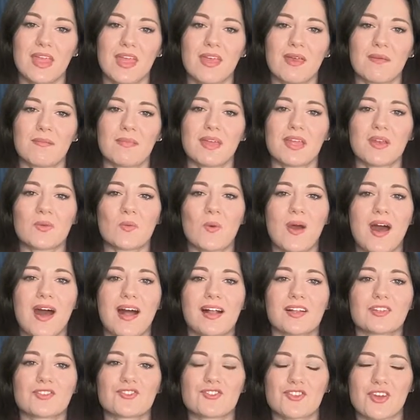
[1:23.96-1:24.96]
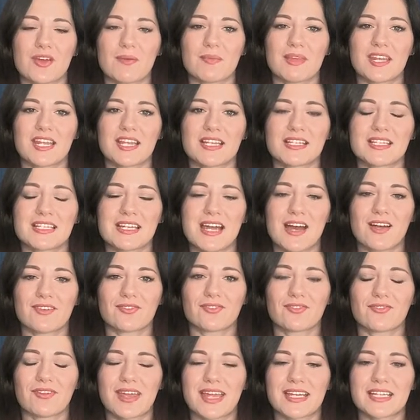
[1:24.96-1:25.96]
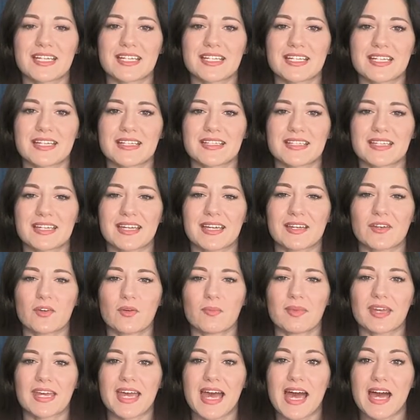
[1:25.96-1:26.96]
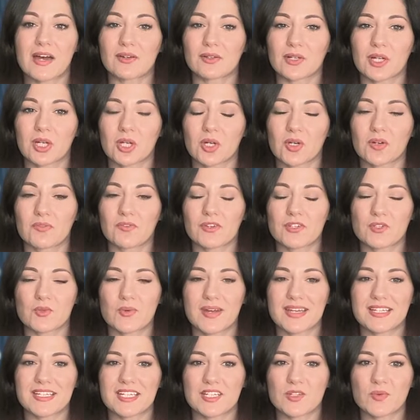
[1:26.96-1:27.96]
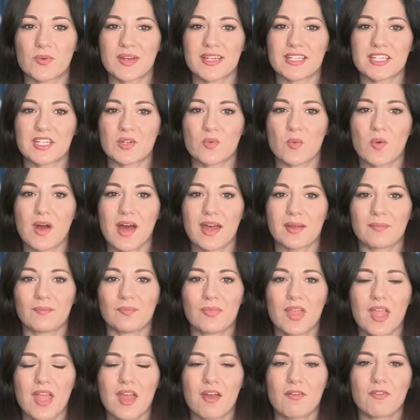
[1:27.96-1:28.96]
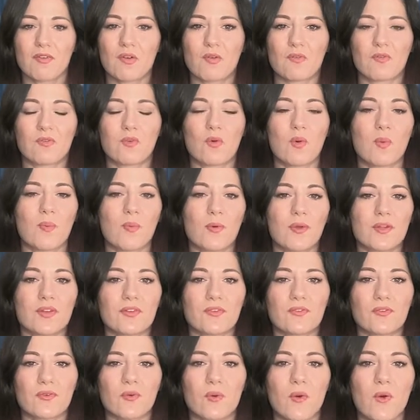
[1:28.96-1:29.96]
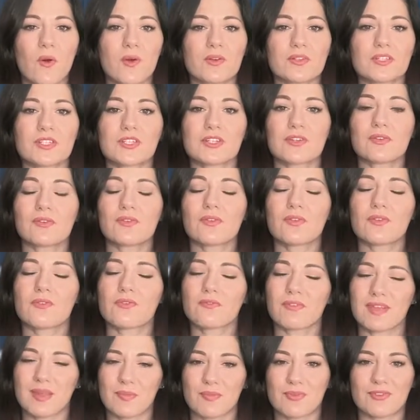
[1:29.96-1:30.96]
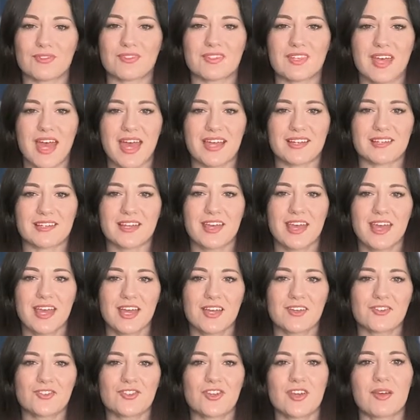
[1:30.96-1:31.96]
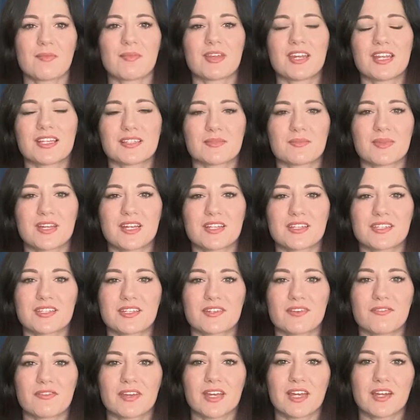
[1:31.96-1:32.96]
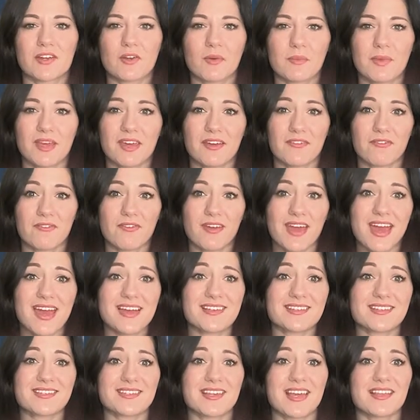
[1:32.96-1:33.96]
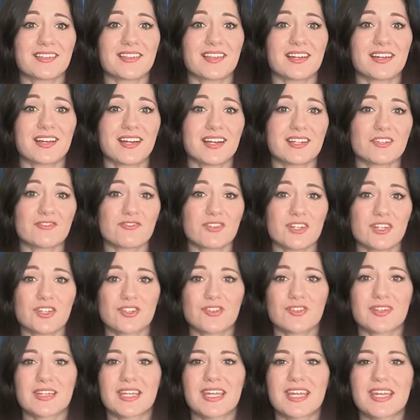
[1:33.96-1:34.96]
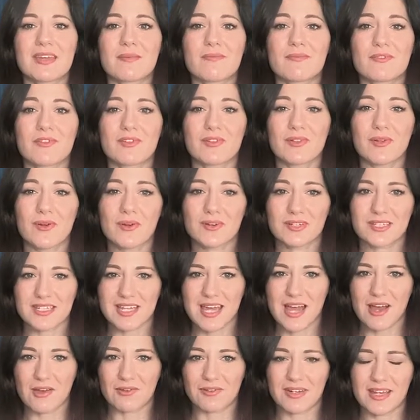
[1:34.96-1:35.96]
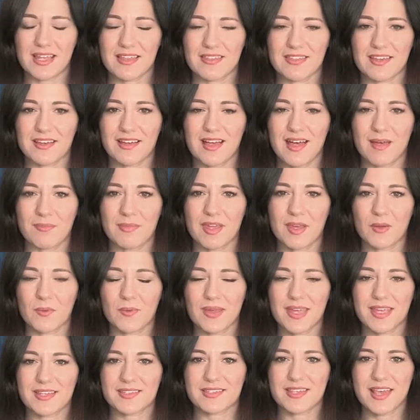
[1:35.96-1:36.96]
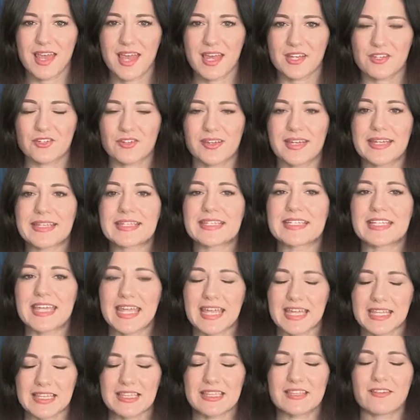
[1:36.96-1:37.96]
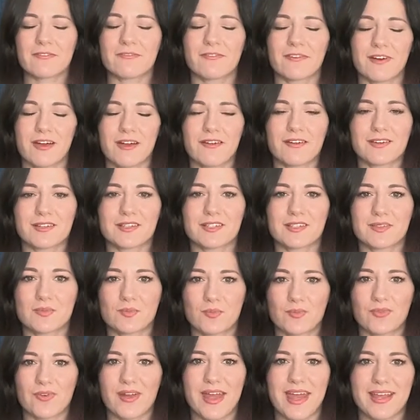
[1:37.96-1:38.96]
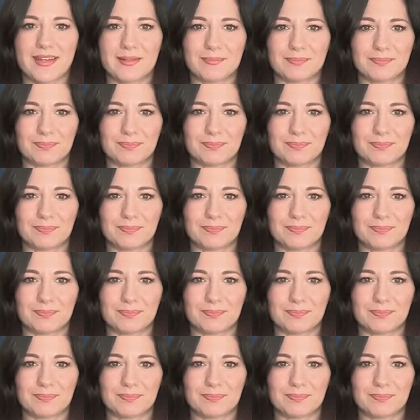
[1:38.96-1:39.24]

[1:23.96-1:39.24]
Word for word: Meanwhile, Germany downgraded its economic outlook for twenty twenty-one from four point four to three percent. Germany's Minister of Economic Affairs said the country should keep the lockdown in the coming weeks to contain the virus spread.